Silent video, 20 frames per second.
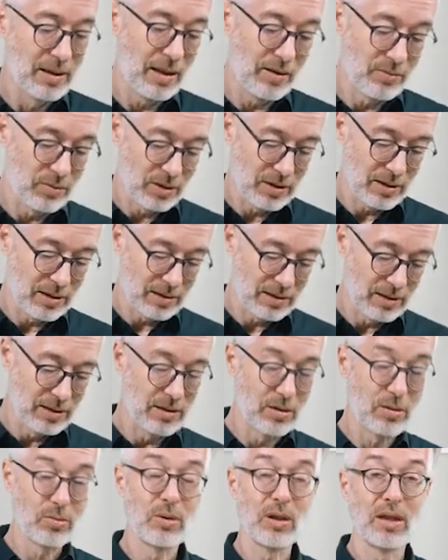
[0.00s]
everything
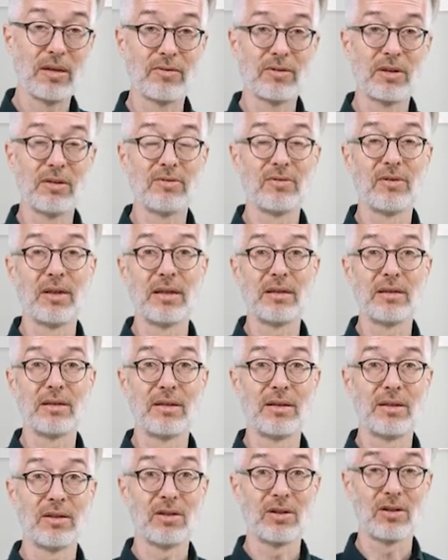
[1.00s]
here we have defined
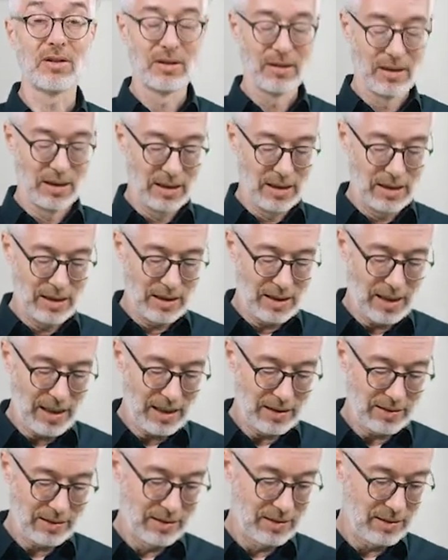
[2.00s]
here
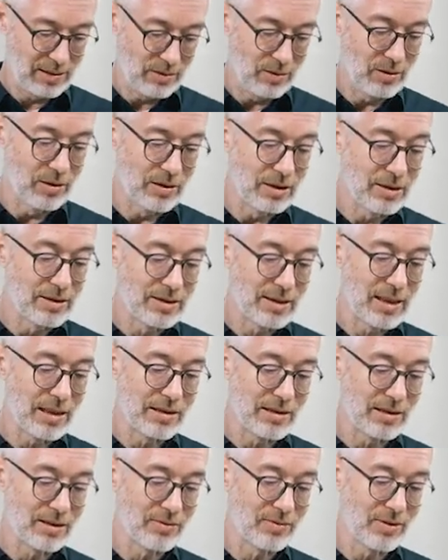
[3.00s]
has or is
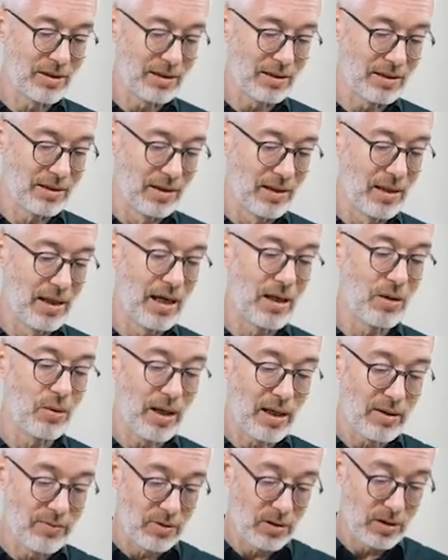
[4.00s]
satisfied.
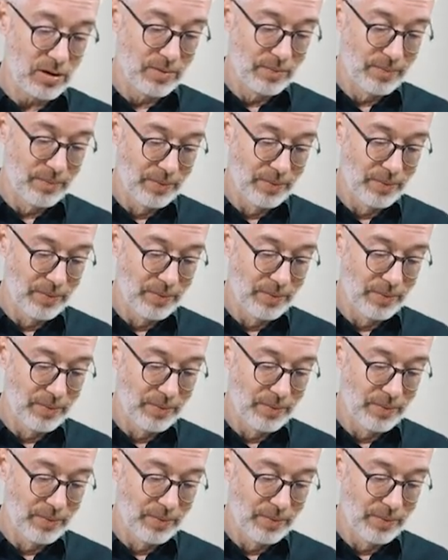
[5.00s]
However,